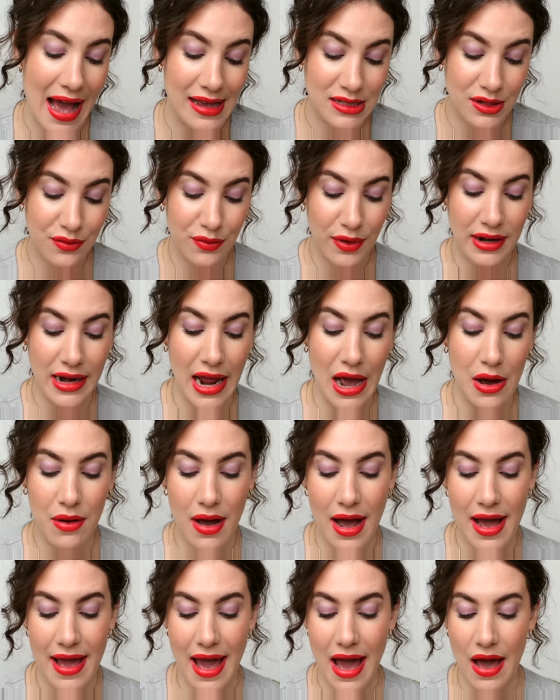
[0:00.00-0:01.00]
As of right now,
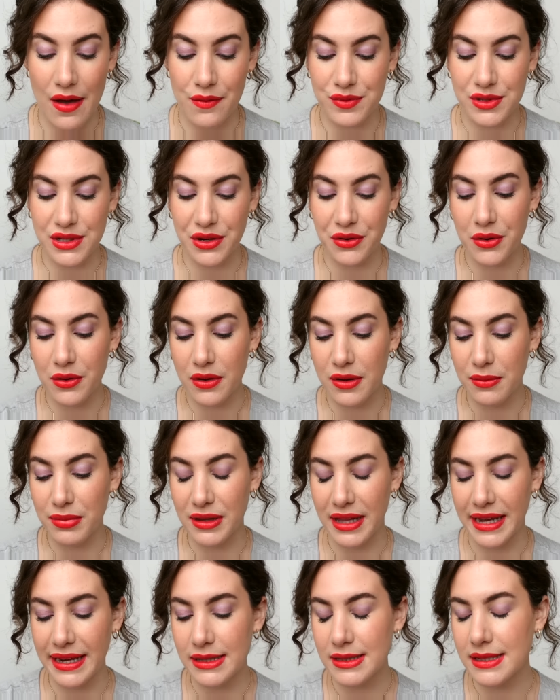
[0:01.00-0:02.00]
I have zero
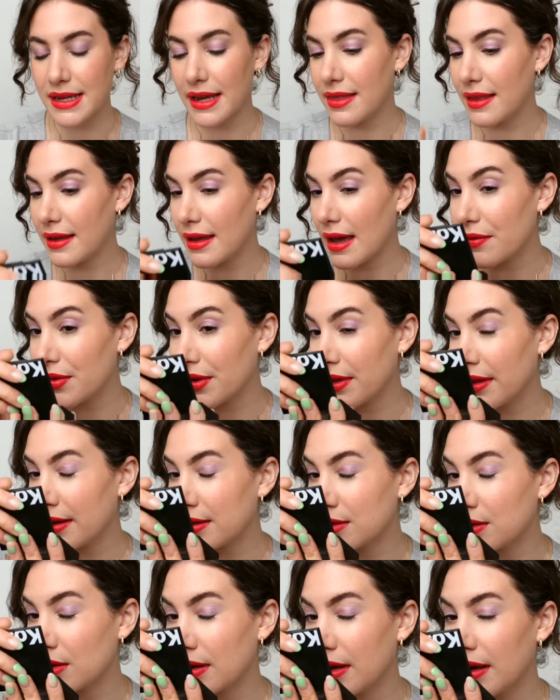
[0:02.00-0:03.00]
complaints. I think everything
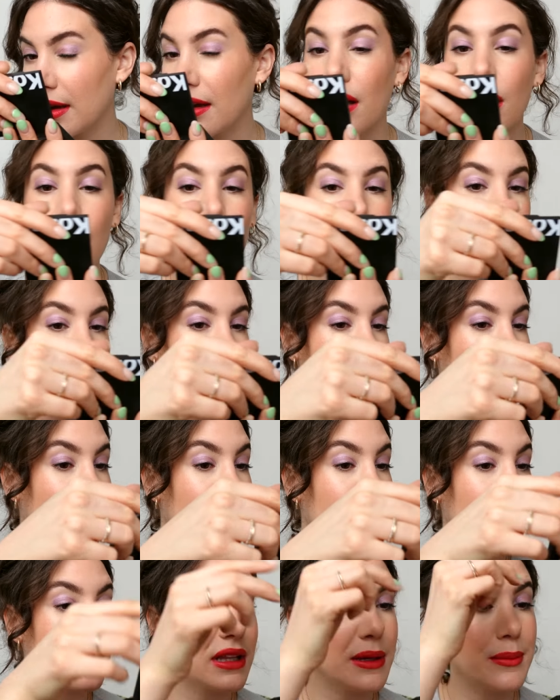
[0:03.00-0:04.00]
is looking
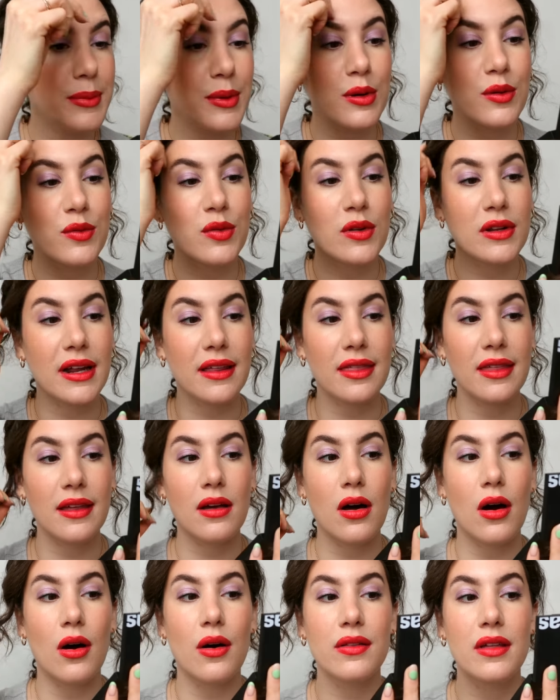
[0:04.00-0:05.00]
really beautiful, and I
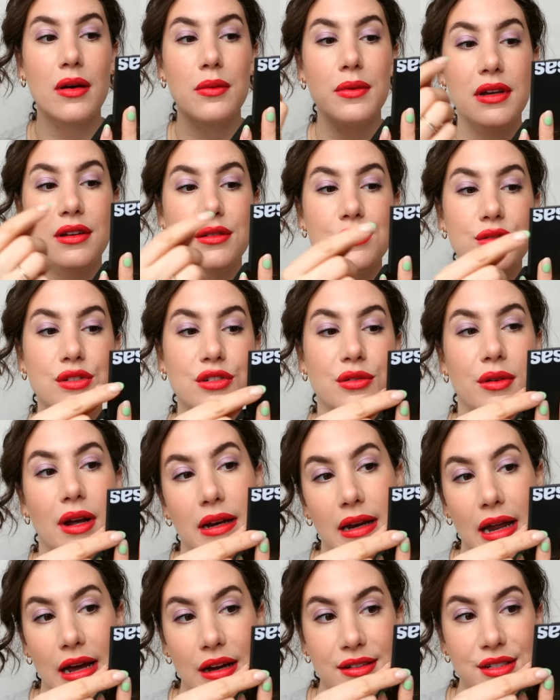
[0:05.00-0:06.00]
think all that we can do
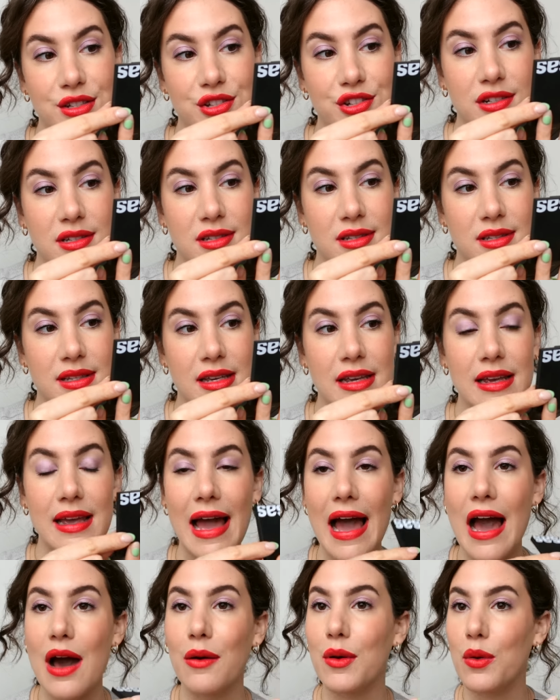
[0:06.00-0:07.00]
right now is just see
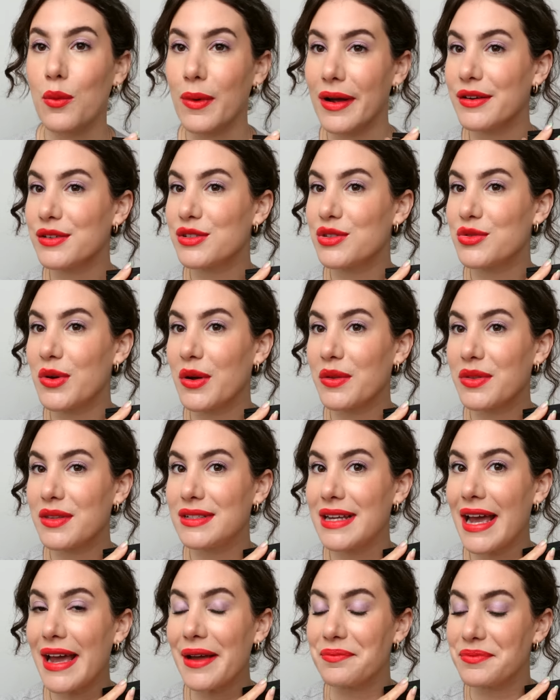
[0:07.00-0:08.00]
how it wears throughout the
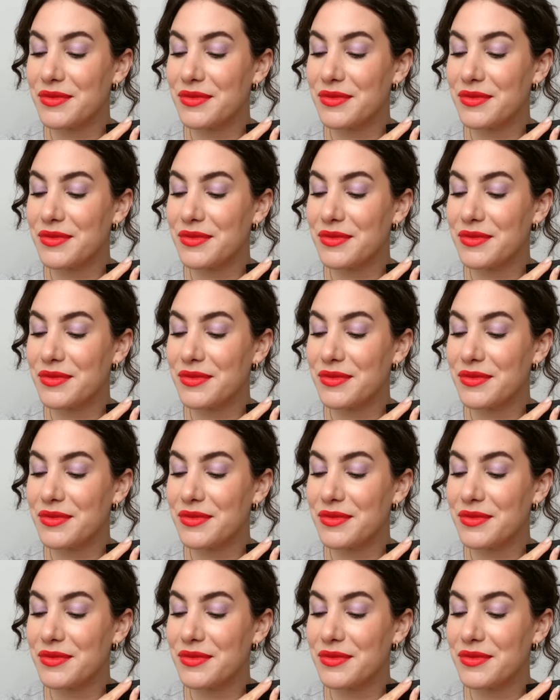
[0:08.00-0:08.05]
day.